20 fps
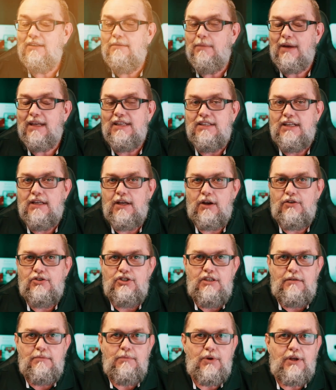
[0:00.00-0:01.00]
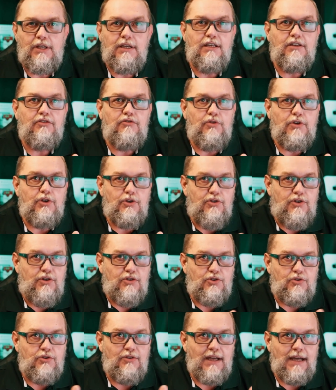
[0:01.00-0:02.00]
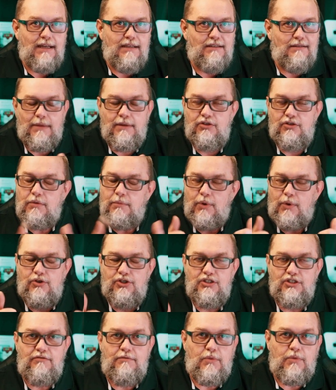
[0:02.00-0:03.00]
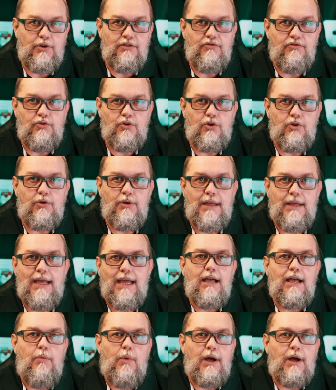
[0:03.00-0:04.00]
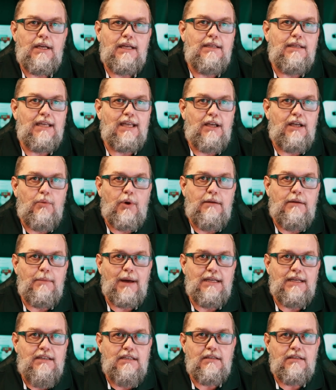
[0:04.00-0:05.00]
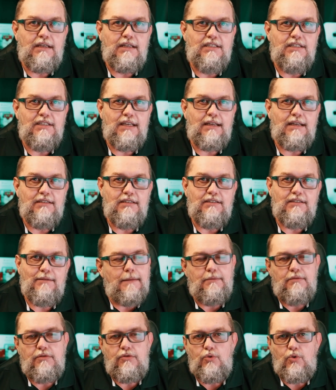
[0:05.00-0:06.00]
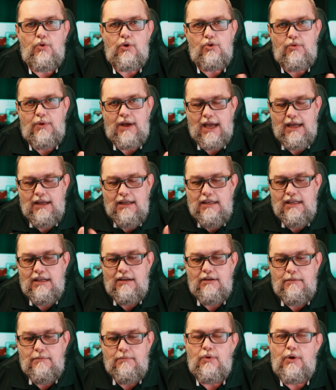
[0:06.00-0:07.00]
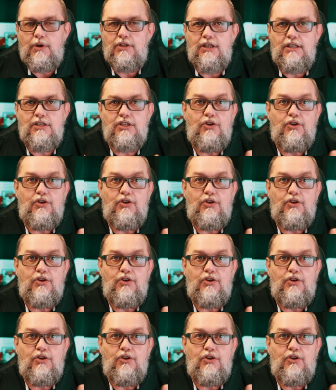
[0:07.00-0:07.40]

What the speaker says: amazing how simple it is for you to do that. So positive point for K1 and K1 Max in this sense. For Creality, the process